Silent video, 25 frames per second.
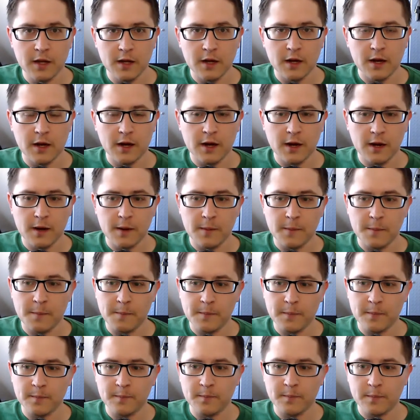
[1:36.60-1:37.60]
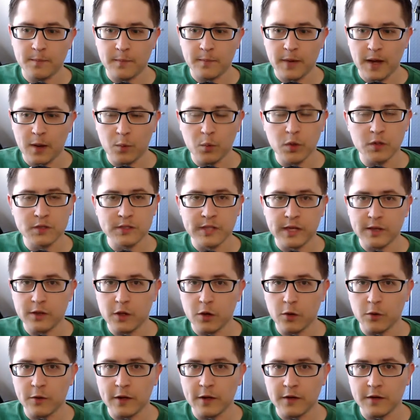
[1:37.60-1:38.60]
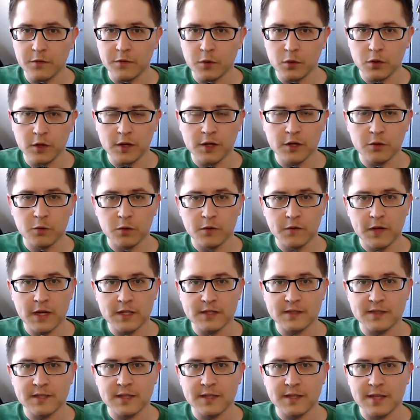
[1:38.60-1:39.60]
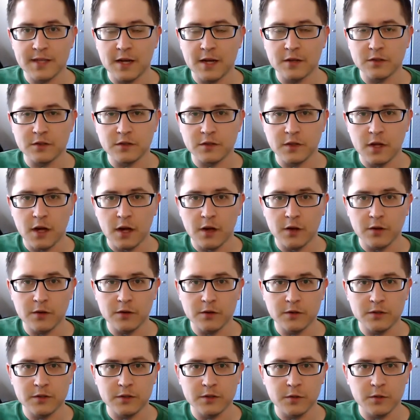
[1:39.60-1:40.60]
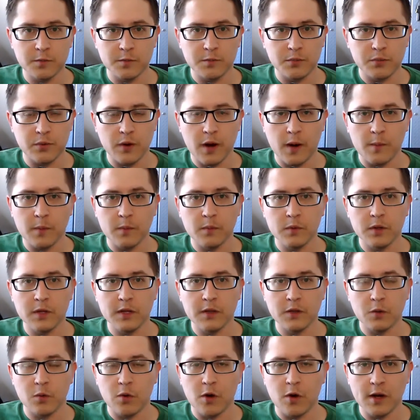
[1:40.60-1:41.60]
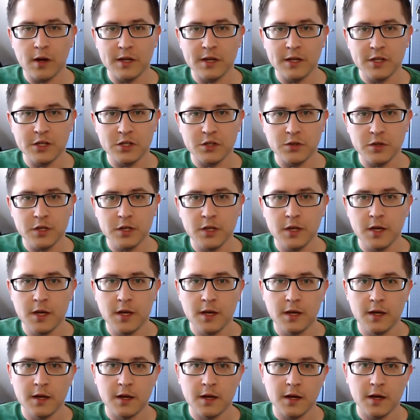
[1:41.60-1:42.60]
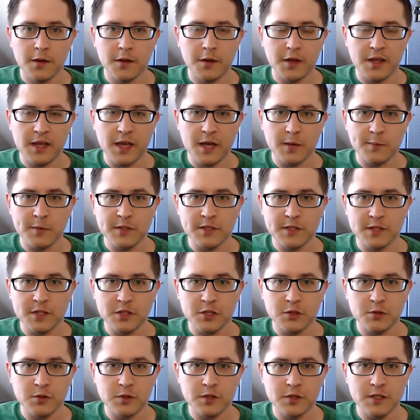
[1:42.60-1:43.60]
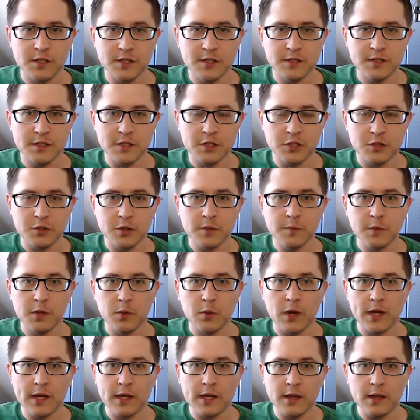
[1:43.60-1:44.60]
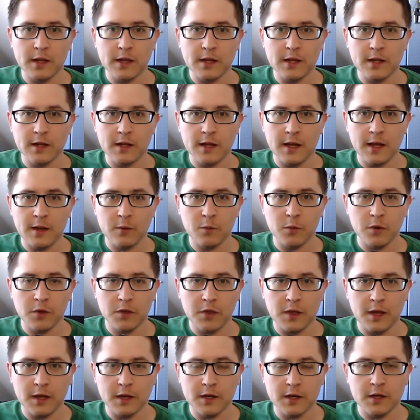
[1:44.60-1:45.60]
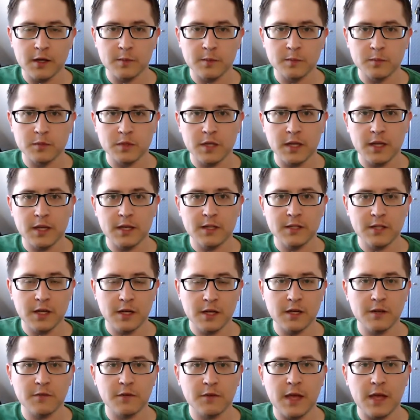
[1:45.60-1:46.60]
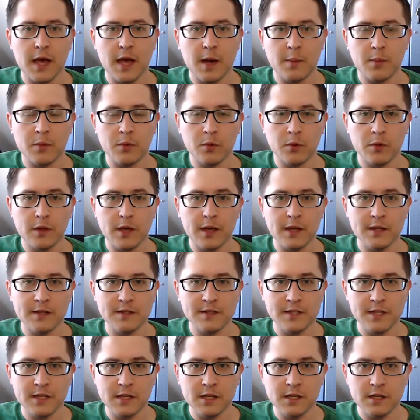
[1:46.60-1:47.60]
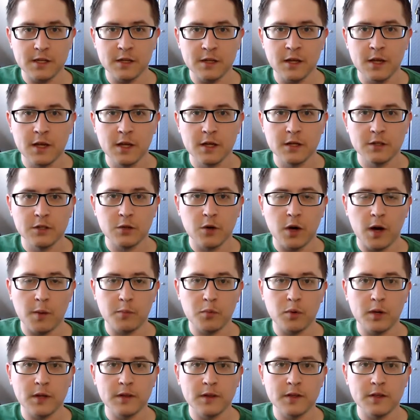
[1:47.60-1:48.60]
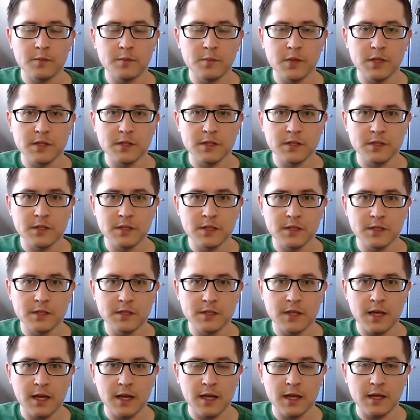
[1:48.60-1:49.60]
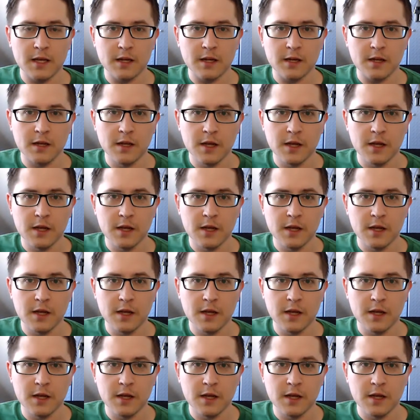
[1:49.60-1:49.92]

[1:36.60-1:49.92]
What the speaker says: I will say, though, that if you're looking to invest $10,000, you're probably in the wrong industry. The cannabis industry is extremely regulated, and with that comes a ton of capital that is needed to operate these businesses. And